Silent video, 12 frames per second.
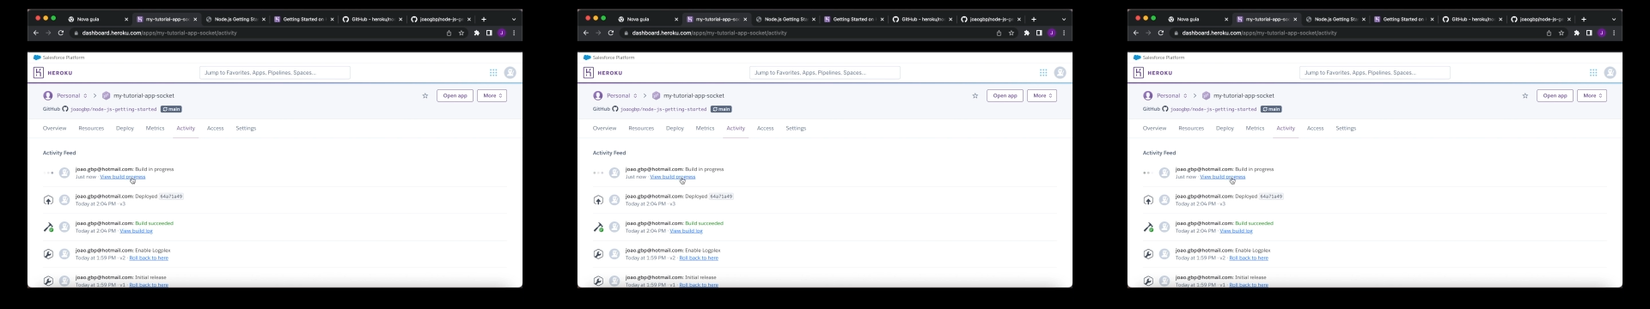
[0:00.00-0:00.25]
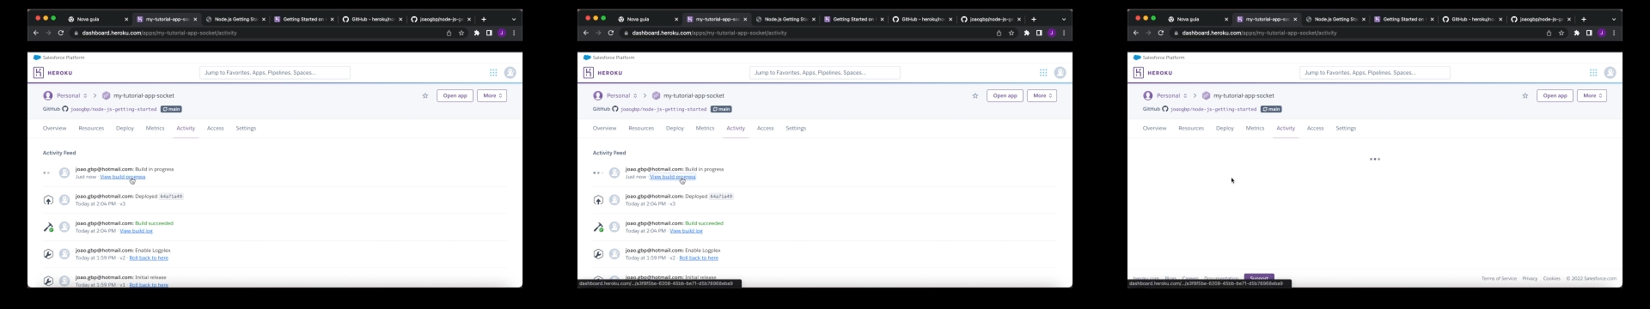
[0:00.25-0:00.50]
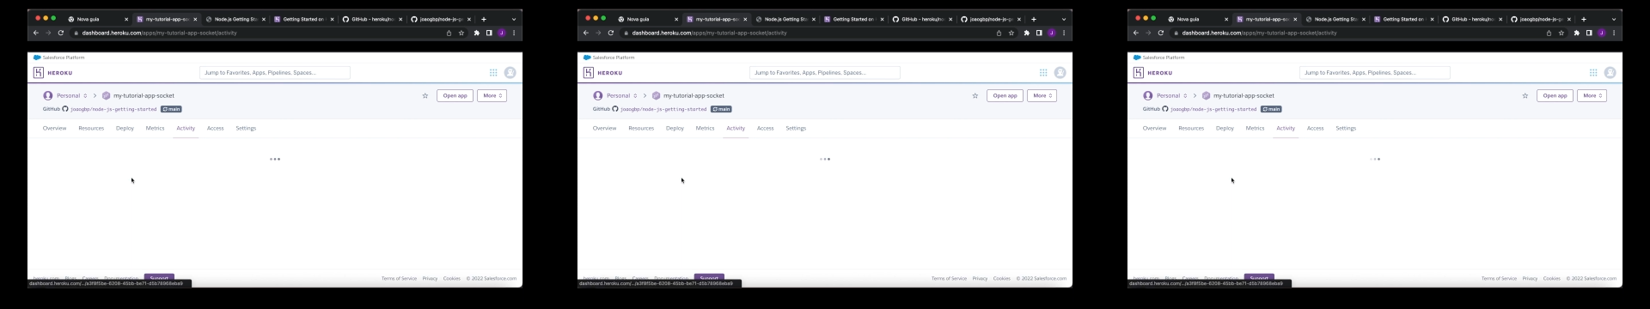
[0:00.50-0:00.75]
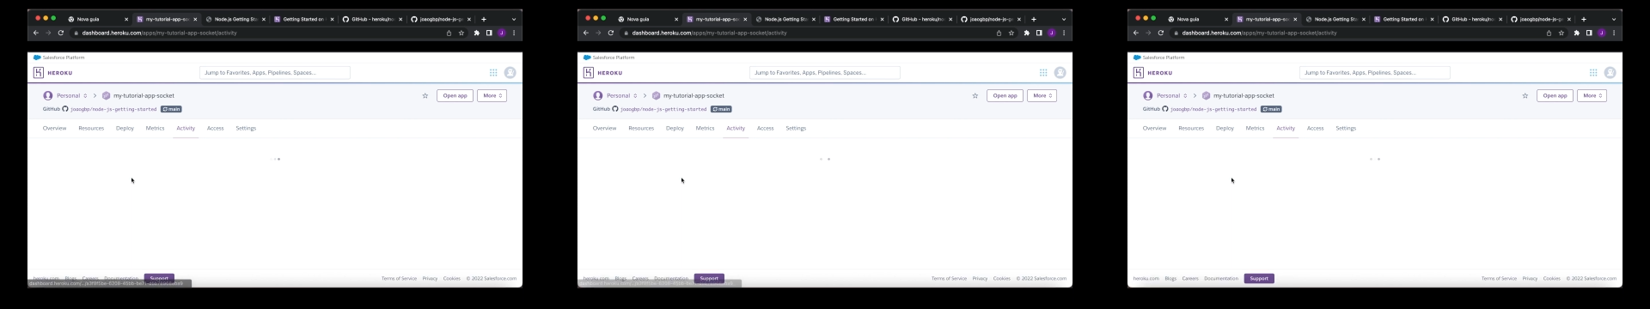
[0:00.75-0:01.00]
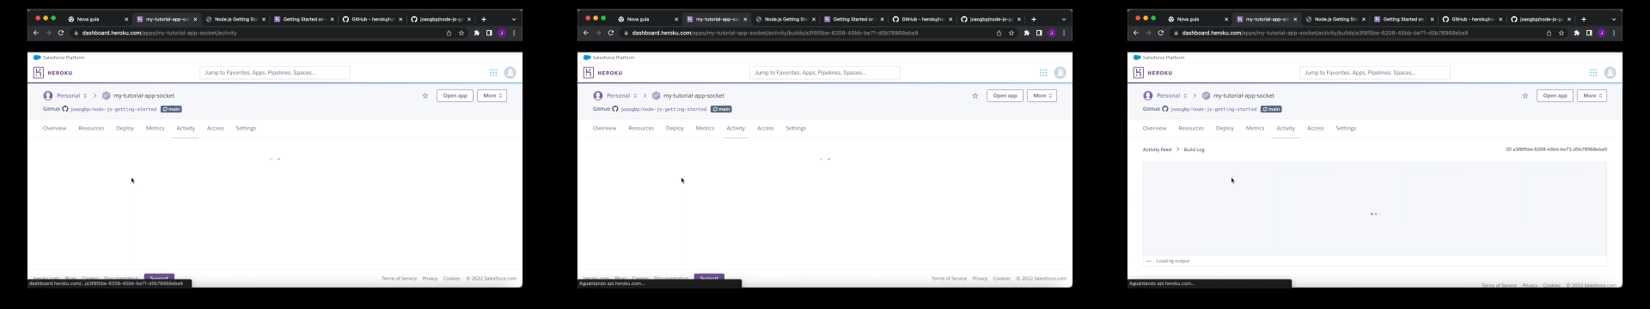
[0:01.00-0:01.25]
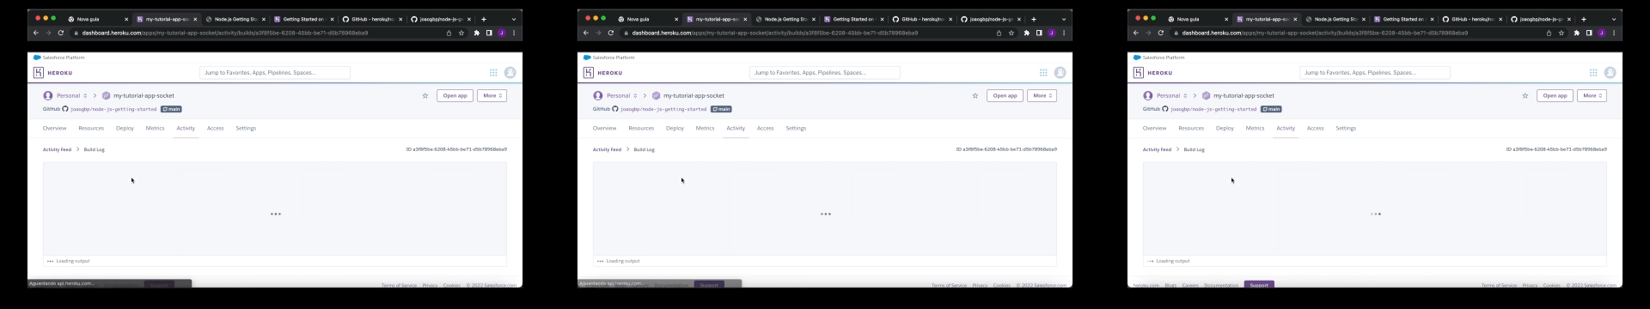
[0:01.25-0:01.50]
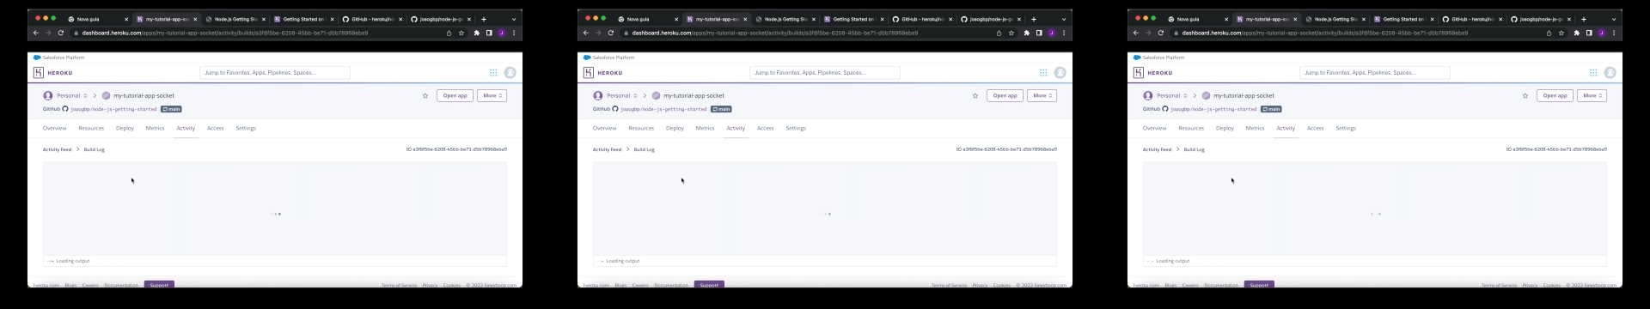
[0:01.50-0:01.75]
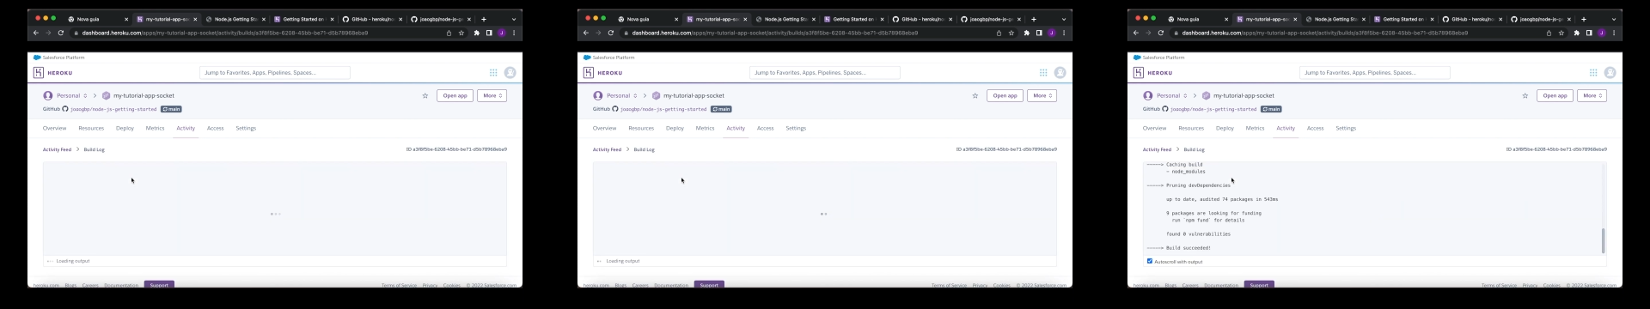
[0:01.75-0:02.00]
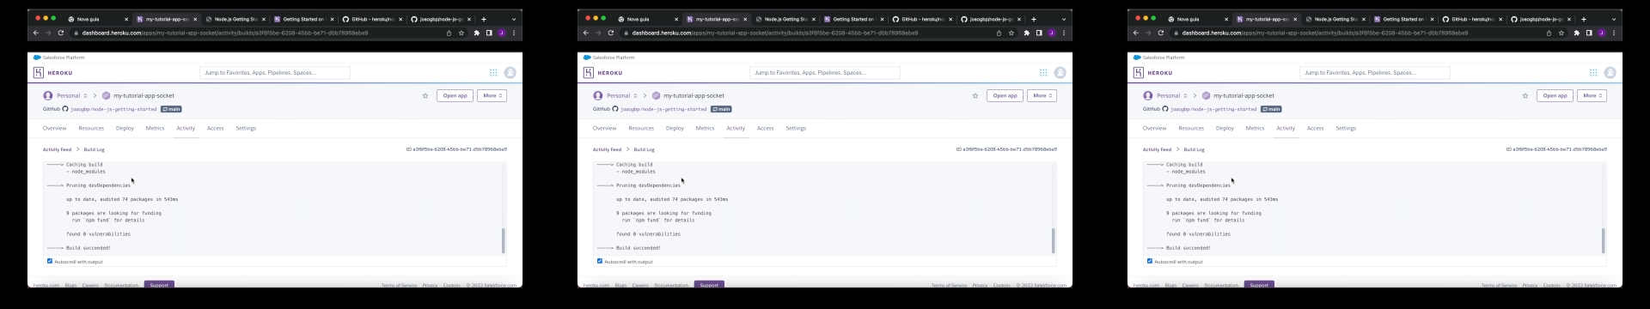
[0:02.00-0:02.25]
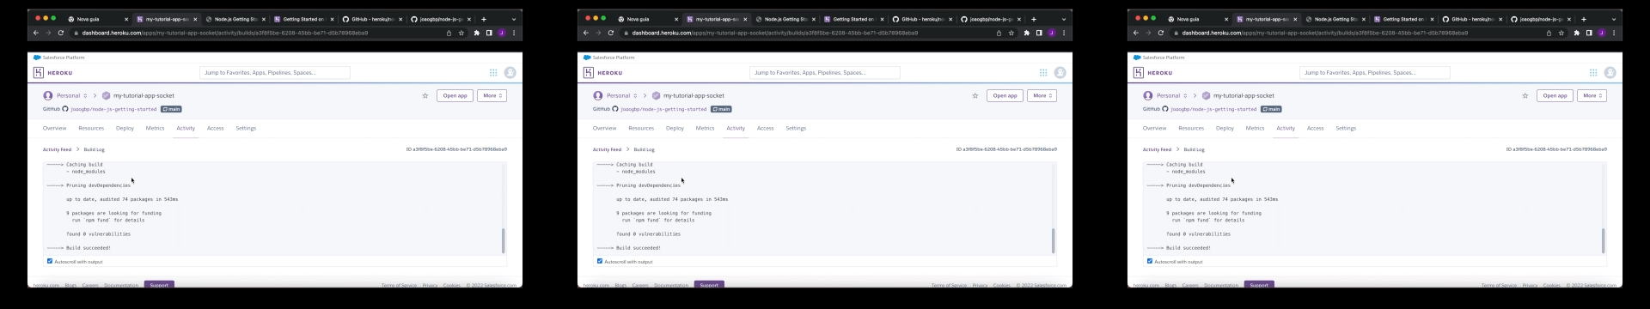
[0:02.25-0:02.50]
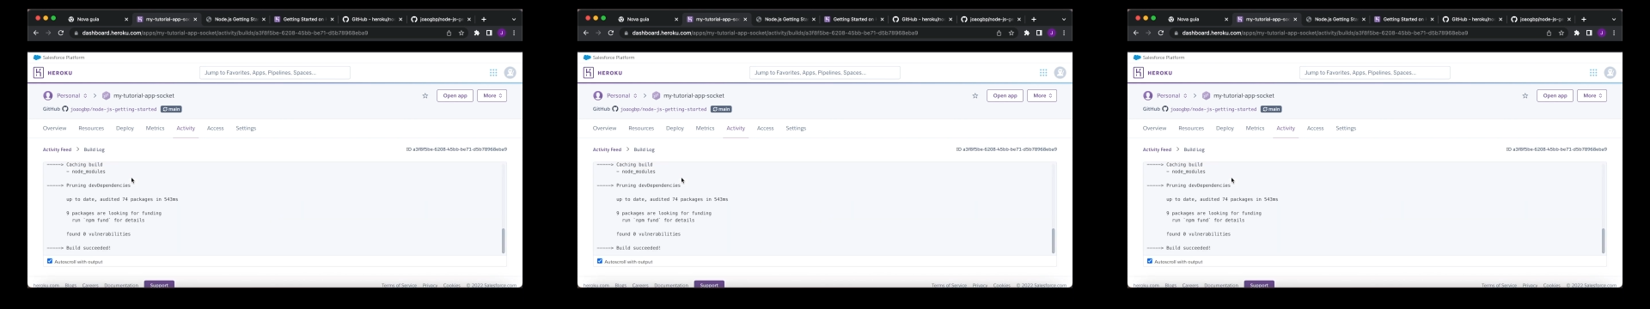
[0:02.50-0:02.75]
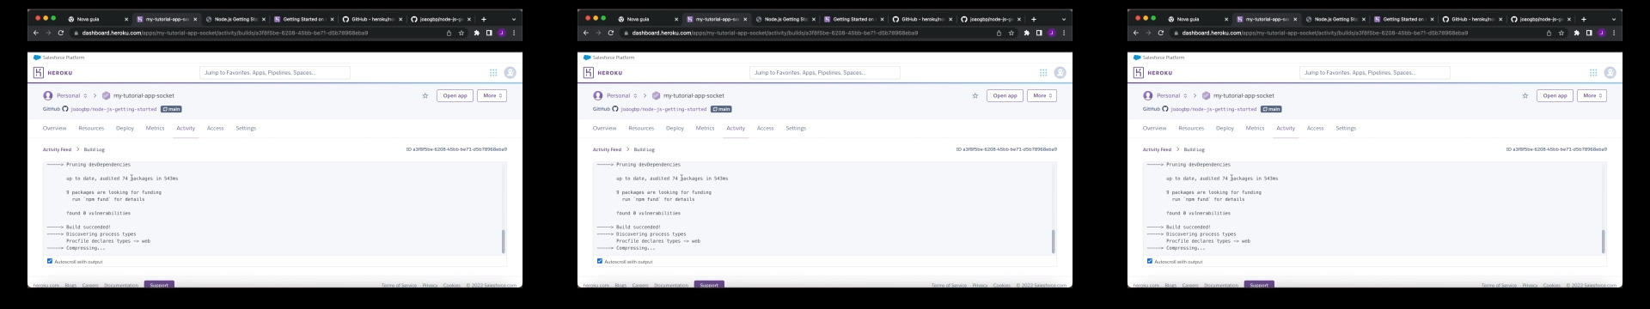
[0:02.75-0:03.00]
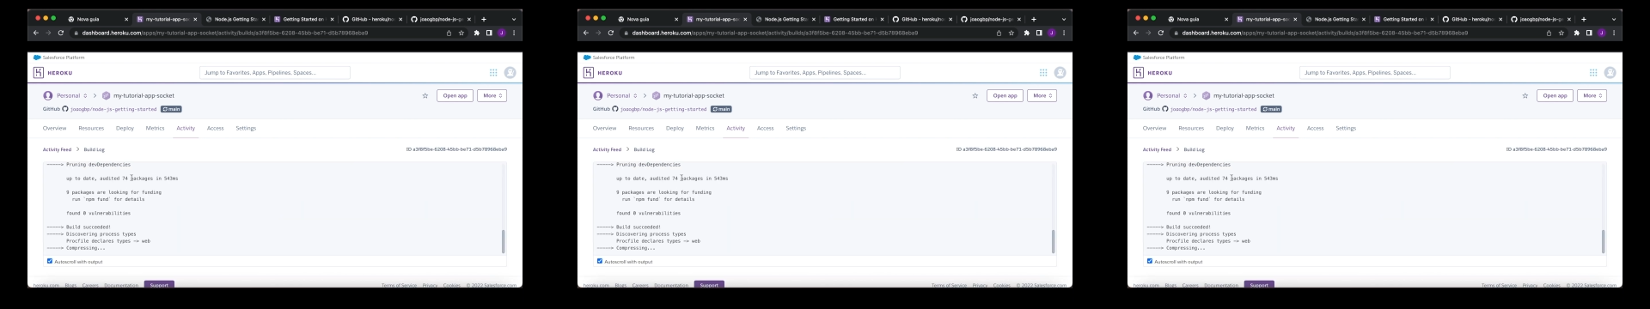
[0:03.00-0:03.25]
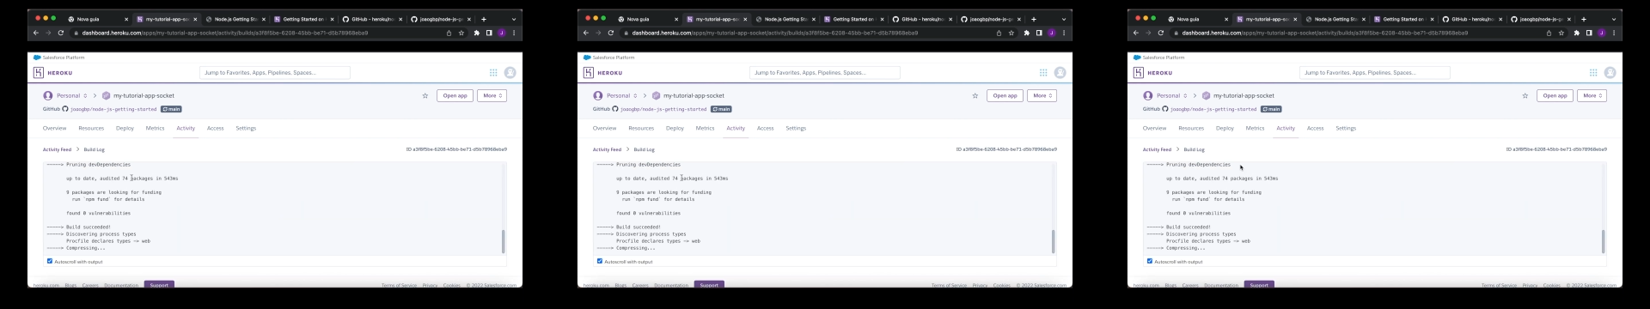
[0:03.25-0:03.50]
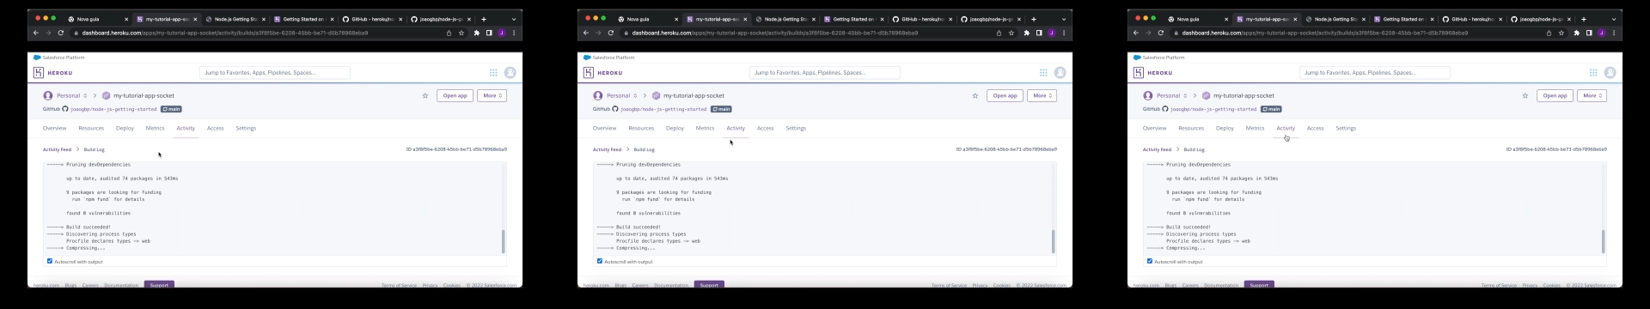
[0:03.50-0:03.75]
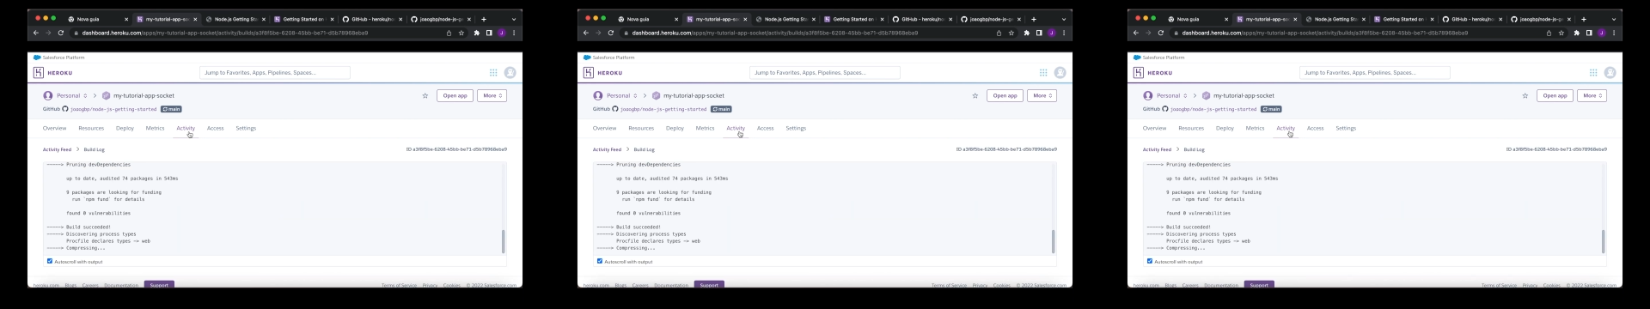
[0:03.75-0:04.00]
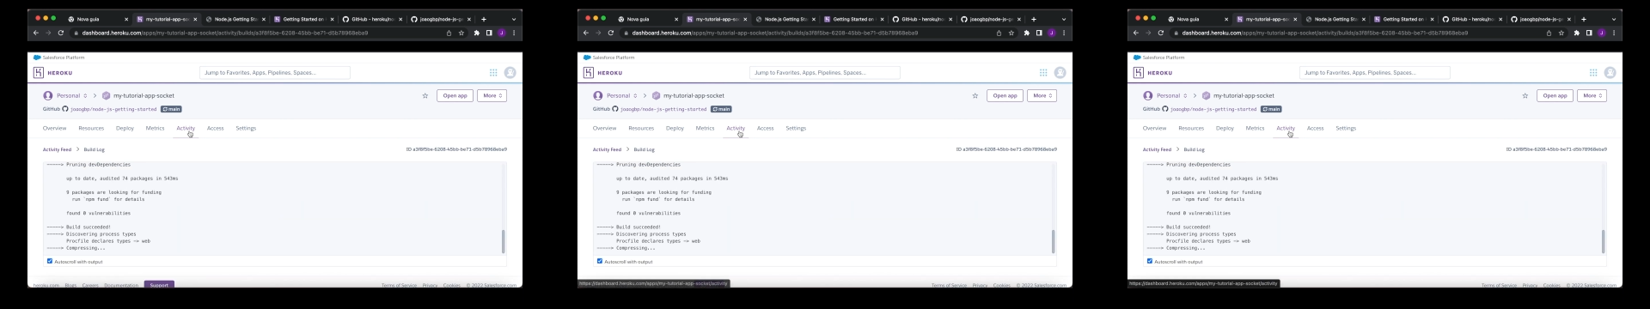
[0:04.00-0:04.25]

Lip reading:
[unreadable: no face in view]